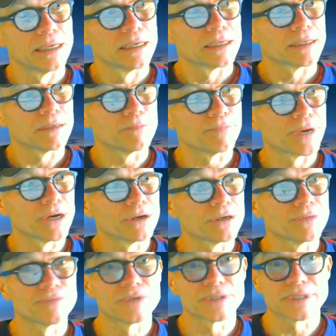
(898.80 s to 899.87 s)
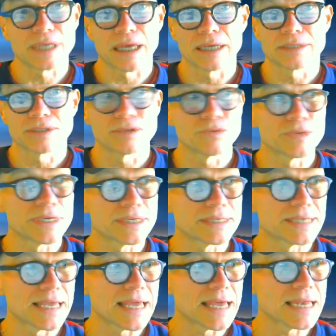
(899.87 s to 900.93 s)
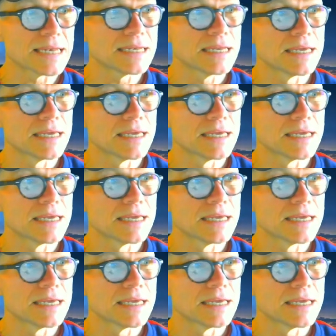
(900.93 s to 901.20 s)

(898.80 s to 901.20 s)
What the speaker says: comparative designs in week 10,